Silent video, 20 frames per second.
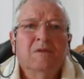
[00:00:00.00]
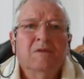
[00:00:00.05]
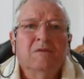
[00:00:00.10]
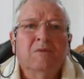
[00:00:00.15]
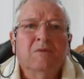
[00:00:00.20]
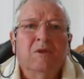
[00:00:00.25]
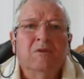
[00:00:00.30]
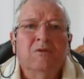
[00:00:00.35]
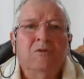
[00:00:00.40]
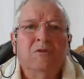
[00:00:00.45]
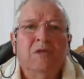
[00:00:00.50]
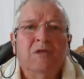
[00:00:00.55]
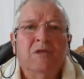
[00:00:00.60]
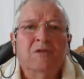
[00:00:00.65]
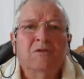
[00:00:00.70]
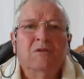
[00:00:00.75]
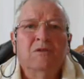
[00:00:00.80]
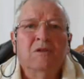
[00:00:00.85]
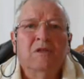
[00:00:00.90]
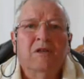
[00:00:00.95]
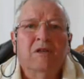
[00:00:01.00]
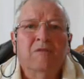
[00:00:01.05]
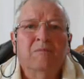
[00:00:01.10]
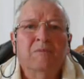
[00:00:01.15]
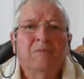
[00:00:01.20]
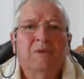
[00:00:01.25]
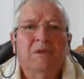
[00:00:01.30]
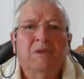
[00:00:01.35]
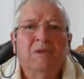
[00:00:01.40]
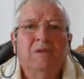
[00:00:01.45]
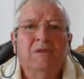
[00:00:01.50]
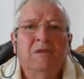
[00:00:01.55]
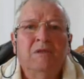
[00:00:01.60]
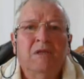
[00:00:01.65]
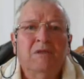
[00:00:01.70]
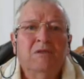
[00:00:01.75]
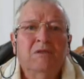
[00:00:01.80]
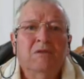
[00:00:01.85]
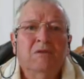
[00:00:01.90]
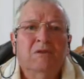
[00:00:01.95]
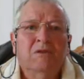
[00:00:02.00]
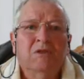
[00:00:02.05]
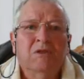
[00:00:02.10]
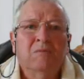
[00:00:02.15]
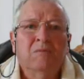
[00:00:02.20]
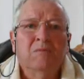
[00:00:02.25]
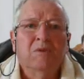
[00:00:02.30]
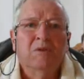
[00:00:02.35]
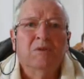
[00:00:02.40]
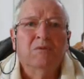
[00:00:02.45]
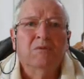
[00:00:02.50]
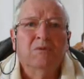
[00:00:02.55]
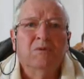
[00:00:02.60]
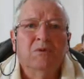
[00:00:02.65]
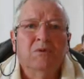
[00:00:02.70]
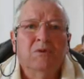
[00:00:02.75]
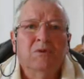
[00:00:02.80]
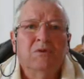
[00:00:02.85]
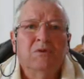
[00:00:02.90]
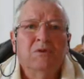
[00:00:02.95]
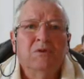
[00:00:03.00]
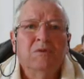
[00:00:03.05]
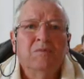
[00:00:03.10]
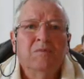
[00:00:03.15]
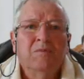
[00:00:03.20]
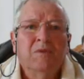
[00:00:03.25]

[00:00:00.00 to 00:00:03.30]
The one who does not love me does not keep my words,